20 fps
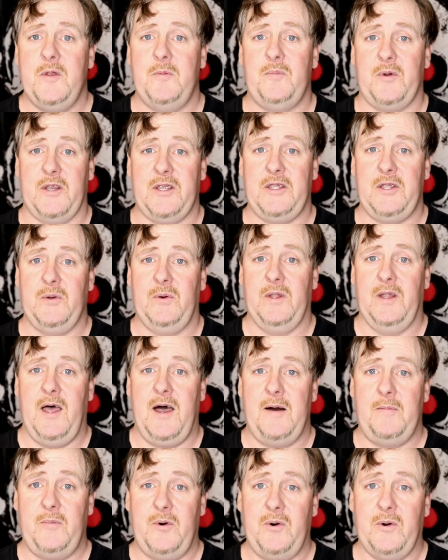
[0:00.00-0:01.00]
to bring you a
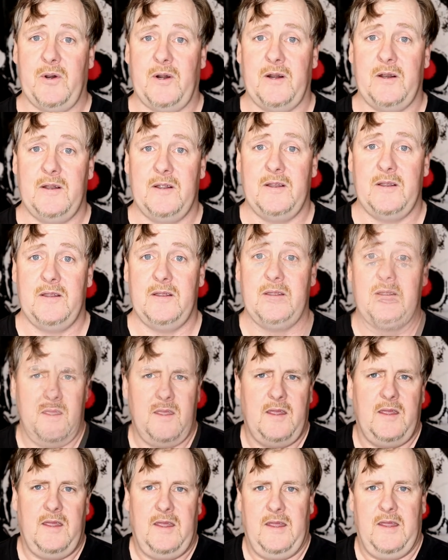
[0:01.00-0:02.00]
lot more.
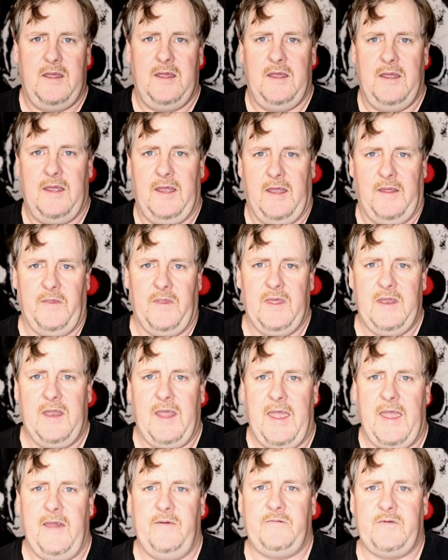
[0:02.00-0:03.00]
And then
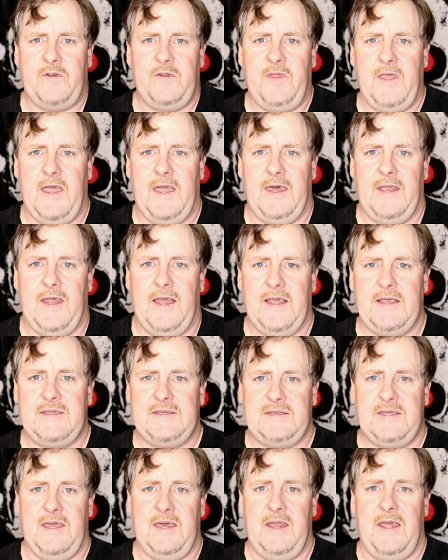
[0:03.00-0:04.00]
after that, I
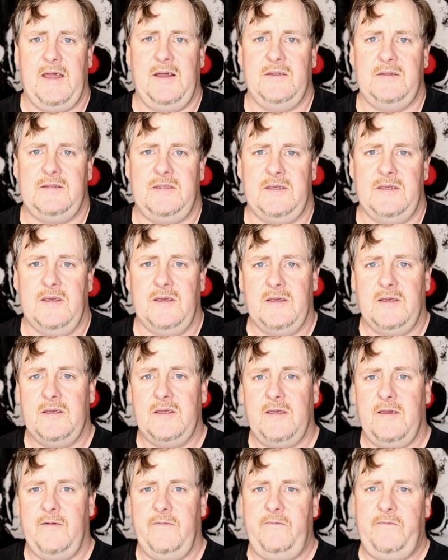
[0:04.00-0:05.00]
set out to
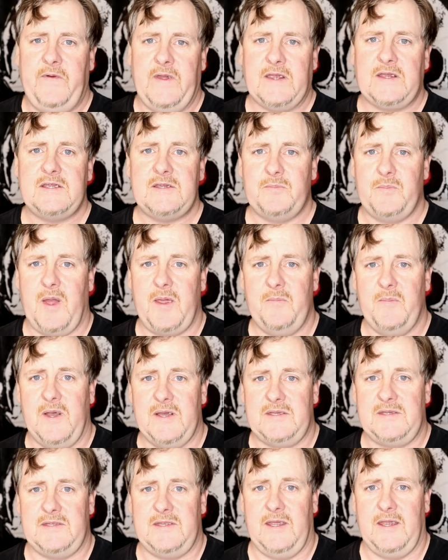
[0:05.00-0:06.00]
fix my
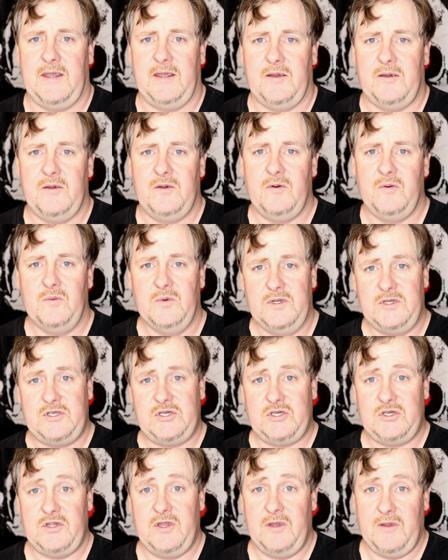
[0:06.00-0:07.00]
Mustang,
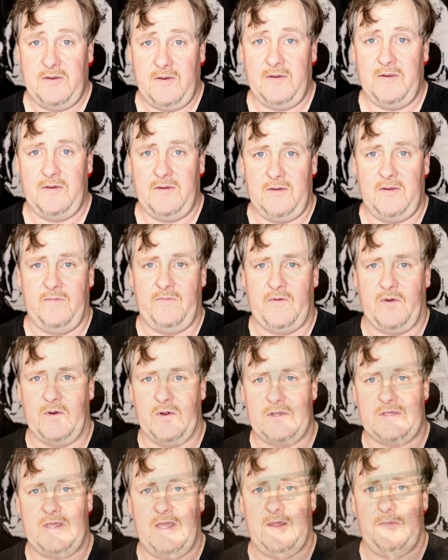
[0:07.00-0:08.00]
which, of
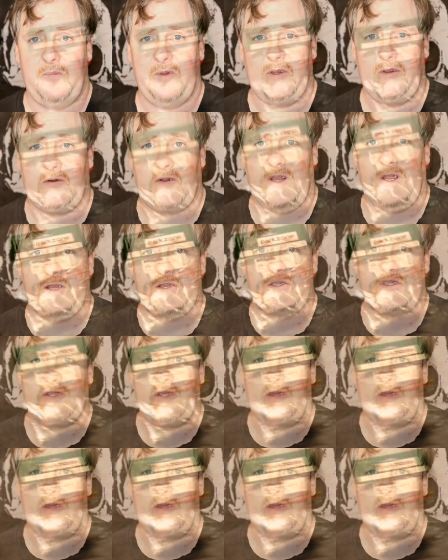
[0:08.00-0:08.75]
course, had been crashed.